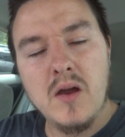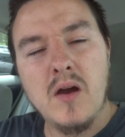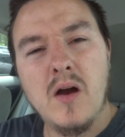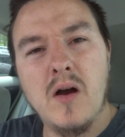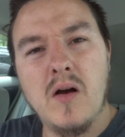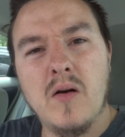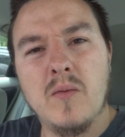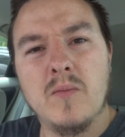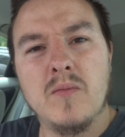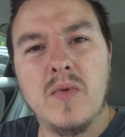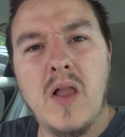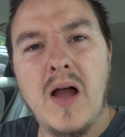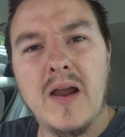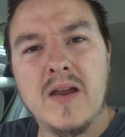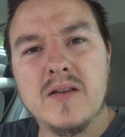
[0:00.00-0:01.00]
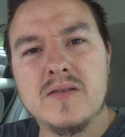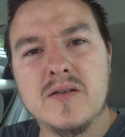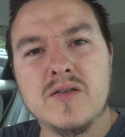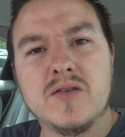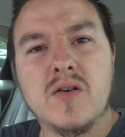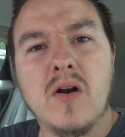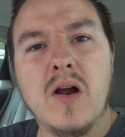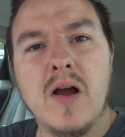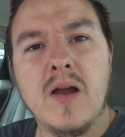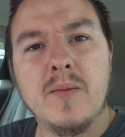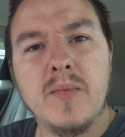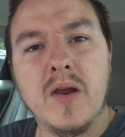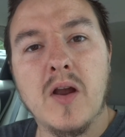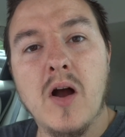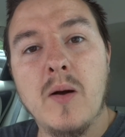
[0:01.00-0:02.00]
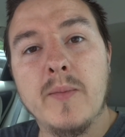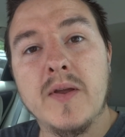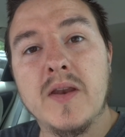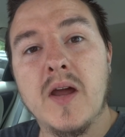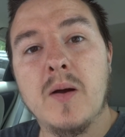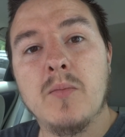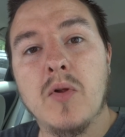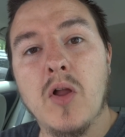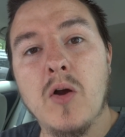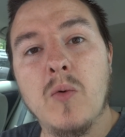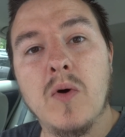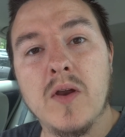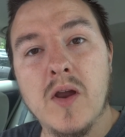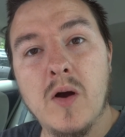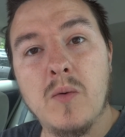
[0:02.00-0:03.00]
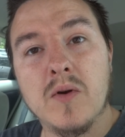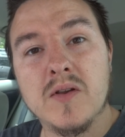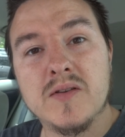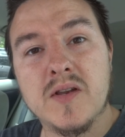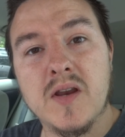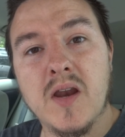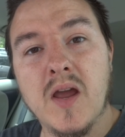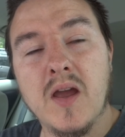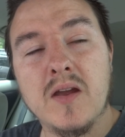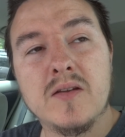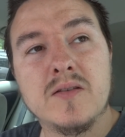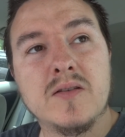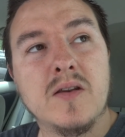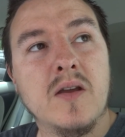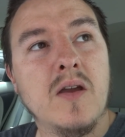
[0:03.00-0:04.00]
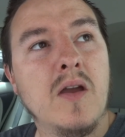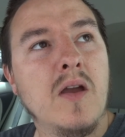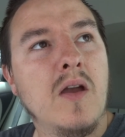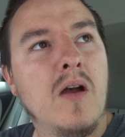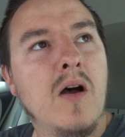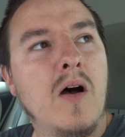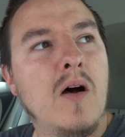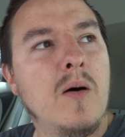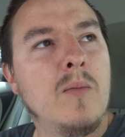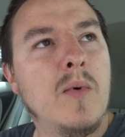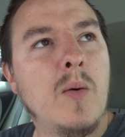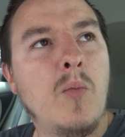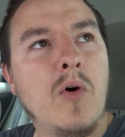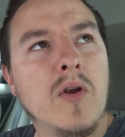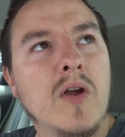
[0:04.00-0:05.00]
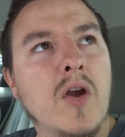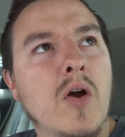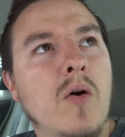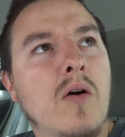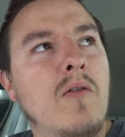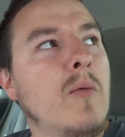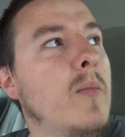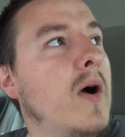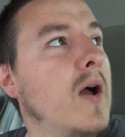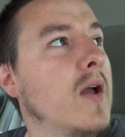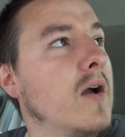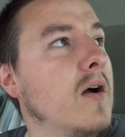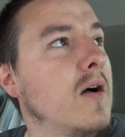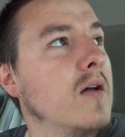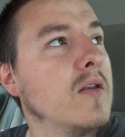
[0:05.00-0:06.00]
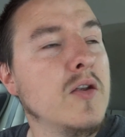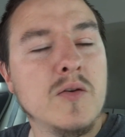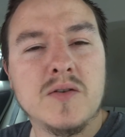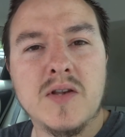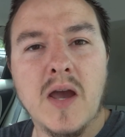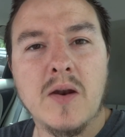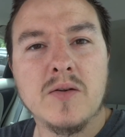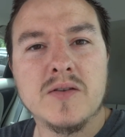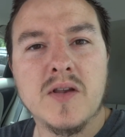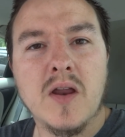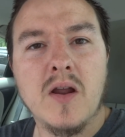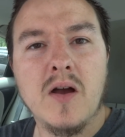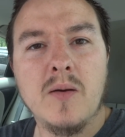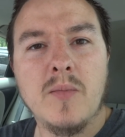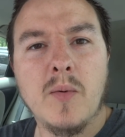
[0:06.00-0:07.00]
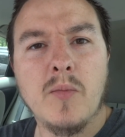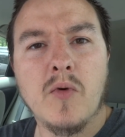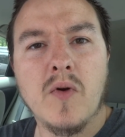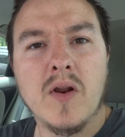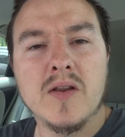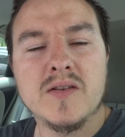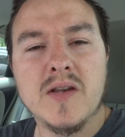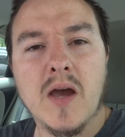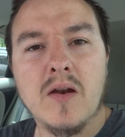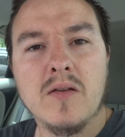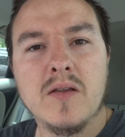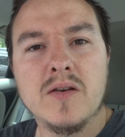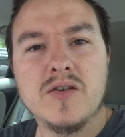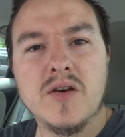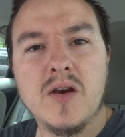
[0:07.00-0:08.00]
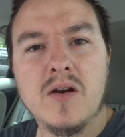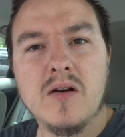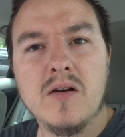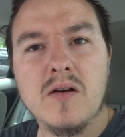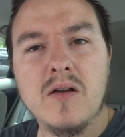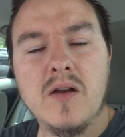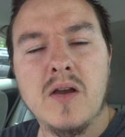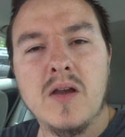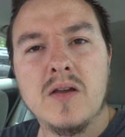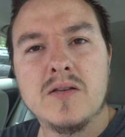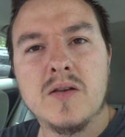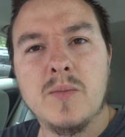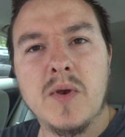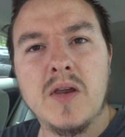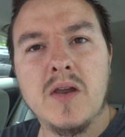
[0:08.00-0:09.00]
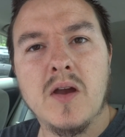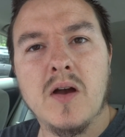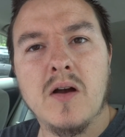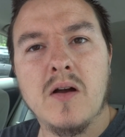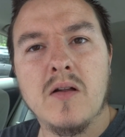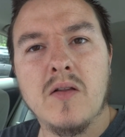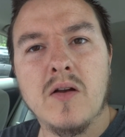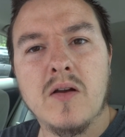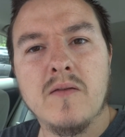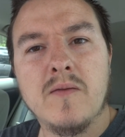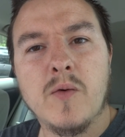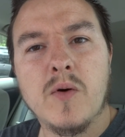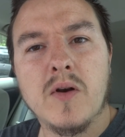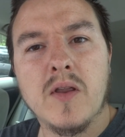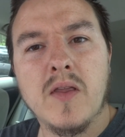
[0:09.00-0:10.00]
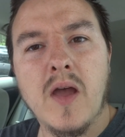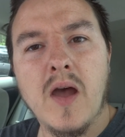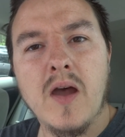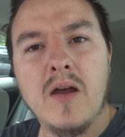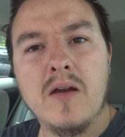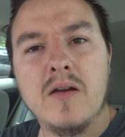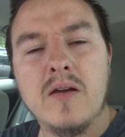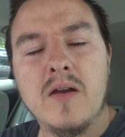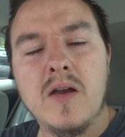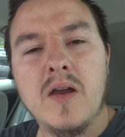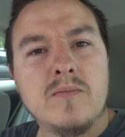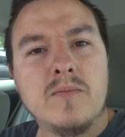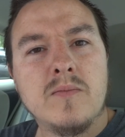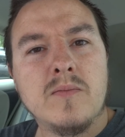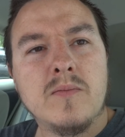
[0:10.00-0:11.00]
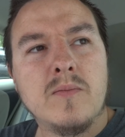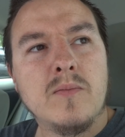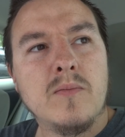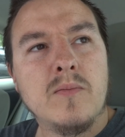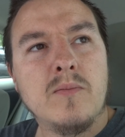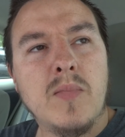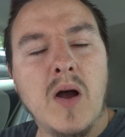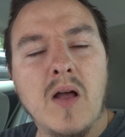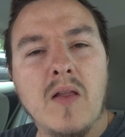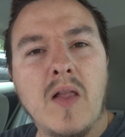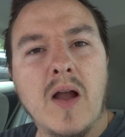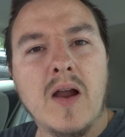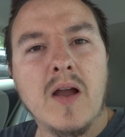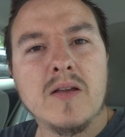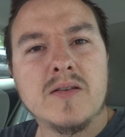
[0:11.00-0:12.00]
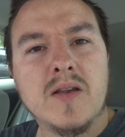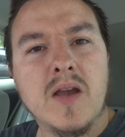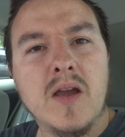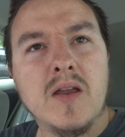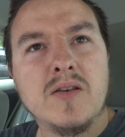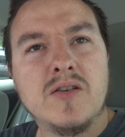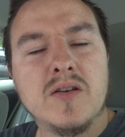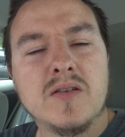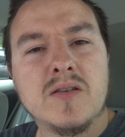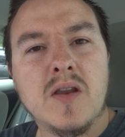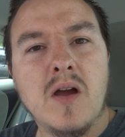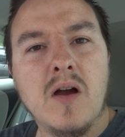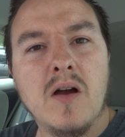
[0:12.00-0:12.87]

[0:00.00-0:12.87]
like and subscribe and comment down below what y'all want to see next. I'm wanting to go over my new saddle setup. I'm going to run a saddle this year, so be looking forward to that. But like I said, just